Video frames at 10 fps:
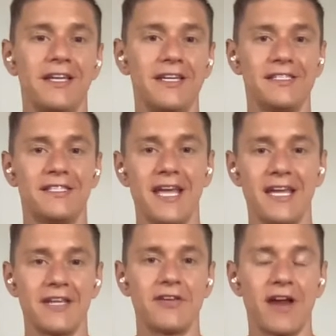is
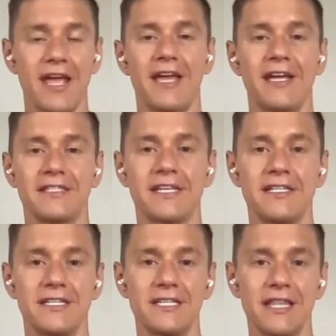taking your hands
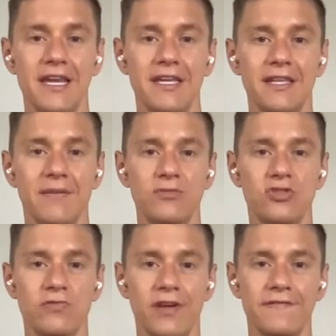and just letting them
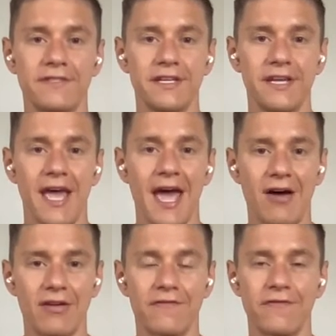drift
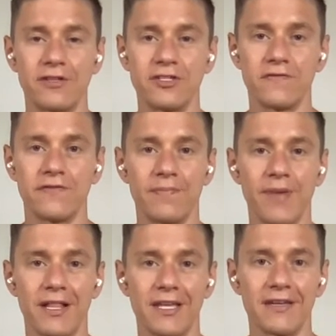out in front of your
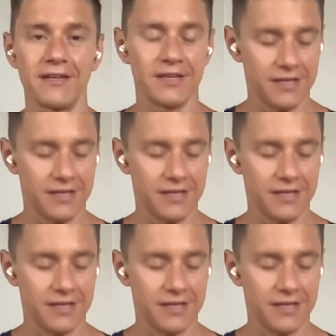belly.